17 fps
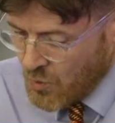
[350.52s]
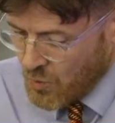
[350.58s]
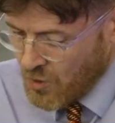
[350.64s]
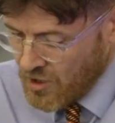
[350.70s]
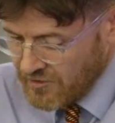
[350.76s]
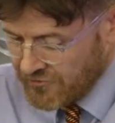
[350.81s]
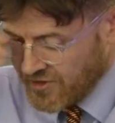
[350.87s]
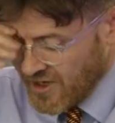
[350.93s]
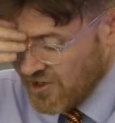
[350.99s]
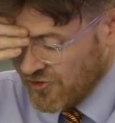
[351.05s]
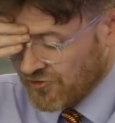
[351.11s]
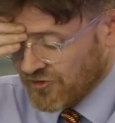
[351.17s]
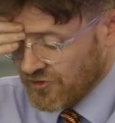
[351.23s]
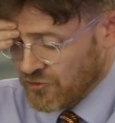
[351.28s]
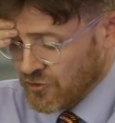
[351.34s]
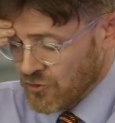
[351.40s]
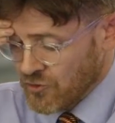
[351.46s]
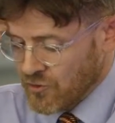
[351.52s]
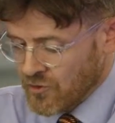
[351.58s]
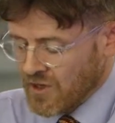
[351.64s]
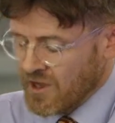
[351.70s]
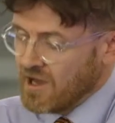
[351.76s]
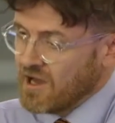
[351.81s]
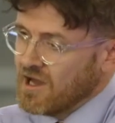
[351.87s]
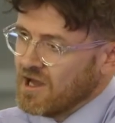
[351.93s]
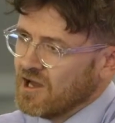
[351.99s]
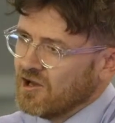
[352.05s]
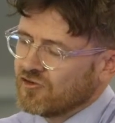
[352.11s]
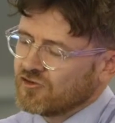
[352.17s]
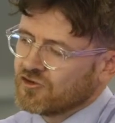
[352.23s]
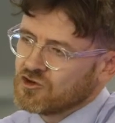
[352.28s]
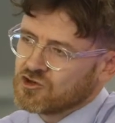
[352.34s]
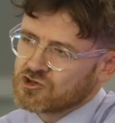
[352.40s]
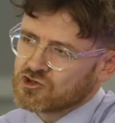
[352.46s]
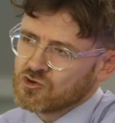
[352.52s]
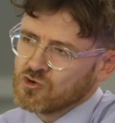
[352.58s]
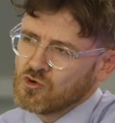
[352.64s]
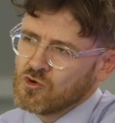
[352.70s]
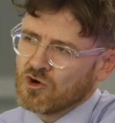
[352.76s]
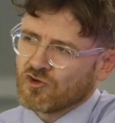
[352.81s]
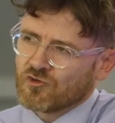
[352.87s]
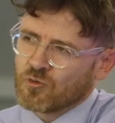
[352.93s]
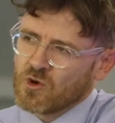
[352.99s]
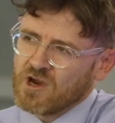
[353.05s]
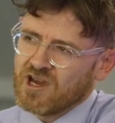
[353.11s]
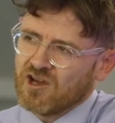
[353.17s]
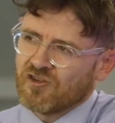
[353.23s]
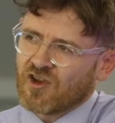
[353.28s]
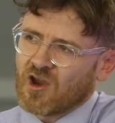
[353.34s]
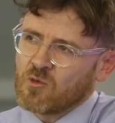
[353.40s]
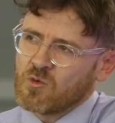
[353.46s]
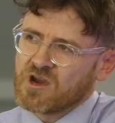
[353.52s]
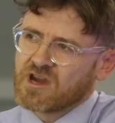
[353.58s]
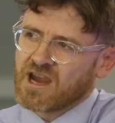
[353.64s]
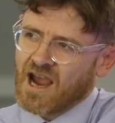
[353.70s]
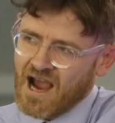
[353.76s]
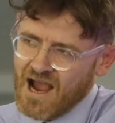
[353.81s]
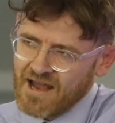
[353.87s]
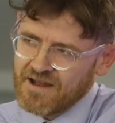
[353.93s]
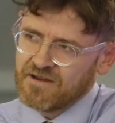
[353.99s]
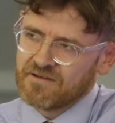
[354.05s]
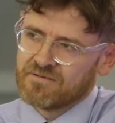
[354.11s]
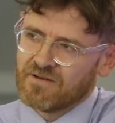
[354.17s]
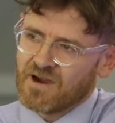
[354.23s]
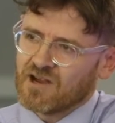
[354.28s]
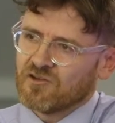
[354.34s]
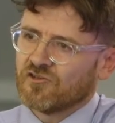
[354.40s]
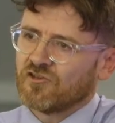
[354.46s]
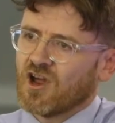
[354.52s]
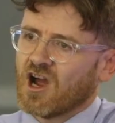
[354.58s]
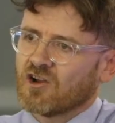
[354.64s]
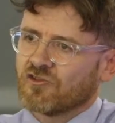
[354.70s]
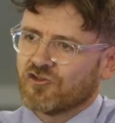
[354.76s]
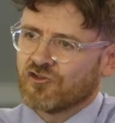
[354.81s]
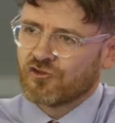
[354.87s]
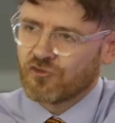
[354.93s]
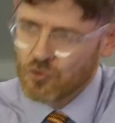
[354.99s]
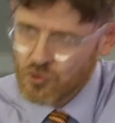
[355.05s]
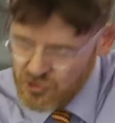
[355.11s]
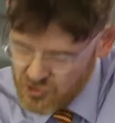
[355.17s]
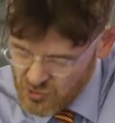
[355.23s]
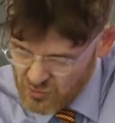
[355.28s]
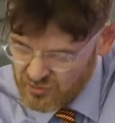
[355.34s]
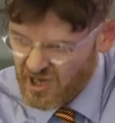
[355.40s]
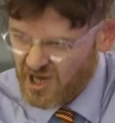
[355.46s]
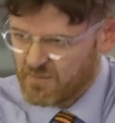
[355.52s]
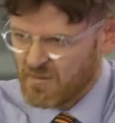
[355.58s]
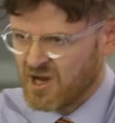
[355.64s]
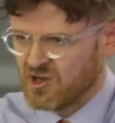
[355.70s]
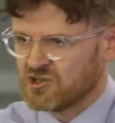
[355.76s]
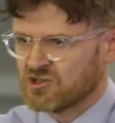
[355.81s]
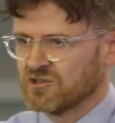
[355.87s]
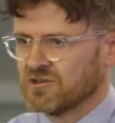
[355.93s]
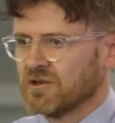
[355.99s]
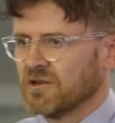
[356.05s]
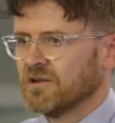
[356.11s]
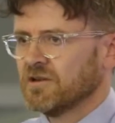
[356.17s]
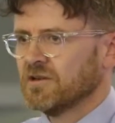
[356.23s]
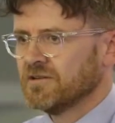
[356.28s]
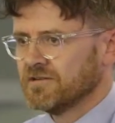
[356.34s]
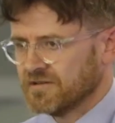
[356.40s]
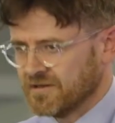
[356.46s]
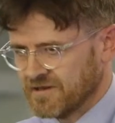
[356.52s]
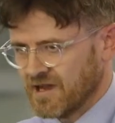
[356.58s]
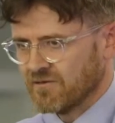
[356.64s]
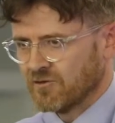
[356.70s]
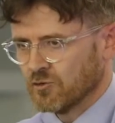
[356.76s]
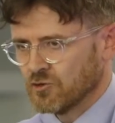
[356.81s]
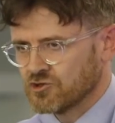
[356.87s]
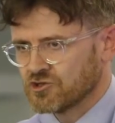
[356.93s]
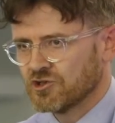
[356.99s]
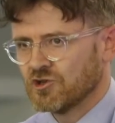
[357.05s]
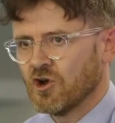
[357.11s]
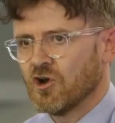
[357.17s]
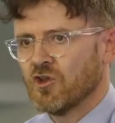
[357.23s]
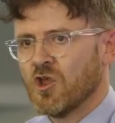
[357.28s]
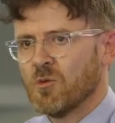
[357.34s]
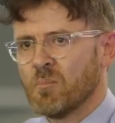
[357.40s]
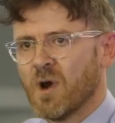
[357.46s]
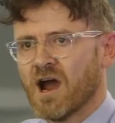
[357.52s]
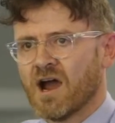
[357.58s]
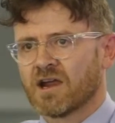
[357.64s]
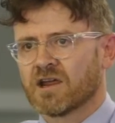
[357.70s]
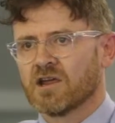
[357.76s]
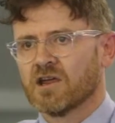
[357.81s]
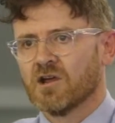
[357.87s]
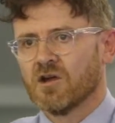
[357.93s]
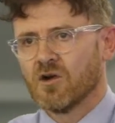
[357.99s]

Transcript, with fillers: What it tries to do is to show us ways how we can advance a social dimension to devolution on the back